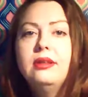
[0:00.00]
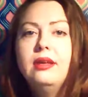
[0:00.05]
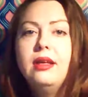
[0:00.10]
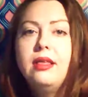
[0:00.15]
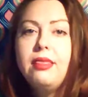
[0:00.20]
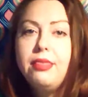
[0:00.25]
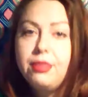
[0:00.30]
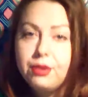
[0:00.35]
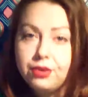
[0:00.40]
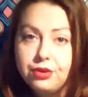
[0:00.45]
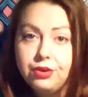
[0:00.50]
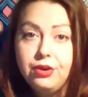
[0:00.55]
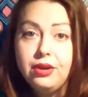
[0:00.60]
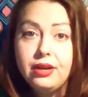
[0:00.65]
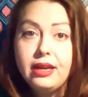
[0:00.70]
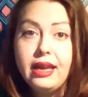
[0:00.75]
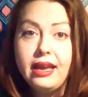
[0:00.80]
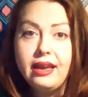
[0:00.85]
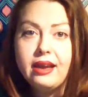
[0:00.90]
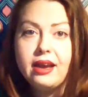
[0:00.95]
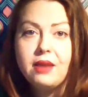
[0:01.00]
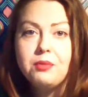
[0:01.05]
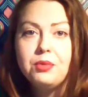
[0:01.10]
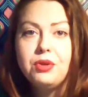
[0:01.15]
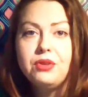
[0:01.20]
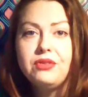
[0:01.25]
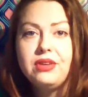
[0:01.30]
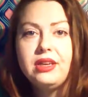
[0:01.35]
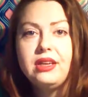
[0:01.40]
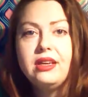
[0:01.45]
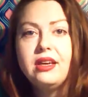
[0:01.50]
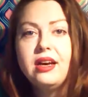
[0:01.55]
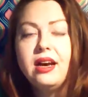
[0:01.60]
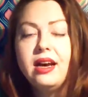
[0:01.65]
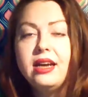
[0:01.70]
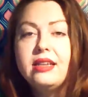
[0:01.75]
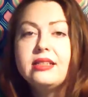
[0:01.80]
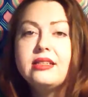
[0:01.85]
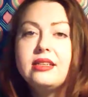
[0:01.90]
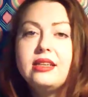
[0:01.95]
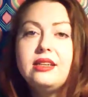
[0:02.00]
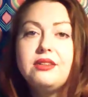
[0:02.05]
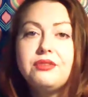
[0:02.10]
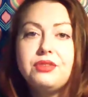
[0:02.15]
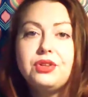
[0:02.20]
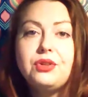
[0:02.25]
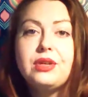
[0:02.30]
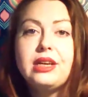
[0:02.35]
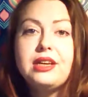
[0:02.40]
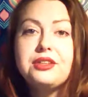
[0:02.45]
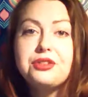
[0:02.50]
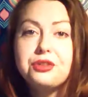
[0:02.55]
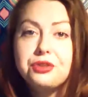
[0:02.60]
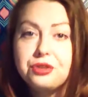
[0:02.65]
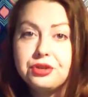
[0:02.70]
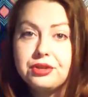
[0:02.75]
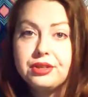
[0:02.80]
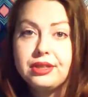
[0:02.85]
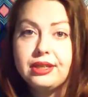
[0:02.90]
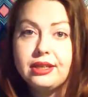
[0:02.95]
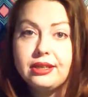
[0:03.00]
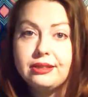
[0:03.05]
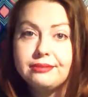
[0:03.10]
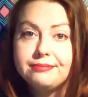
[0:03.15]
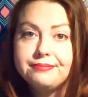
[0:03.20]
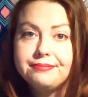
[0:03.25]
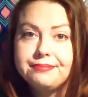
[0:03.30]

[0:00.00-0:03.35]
the good AI movie I had seen a few days earlier.